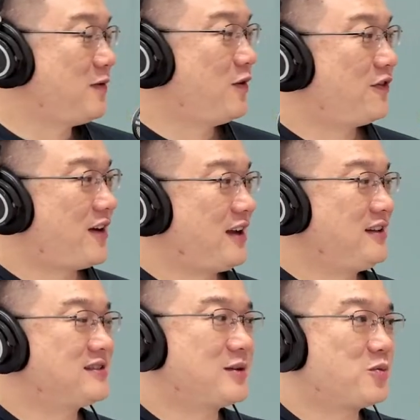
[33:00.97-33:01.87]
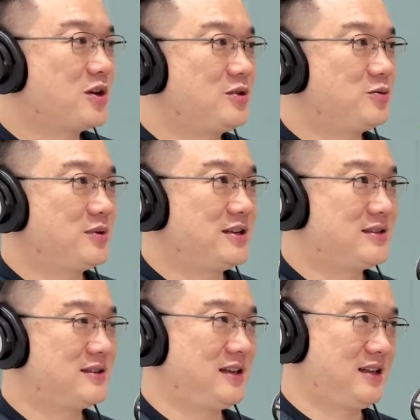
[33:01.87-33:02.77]
if you find someone who
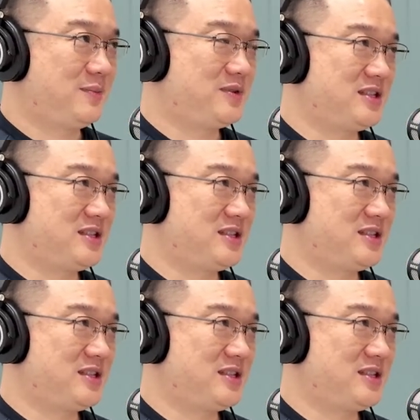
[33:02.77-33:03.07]
is in a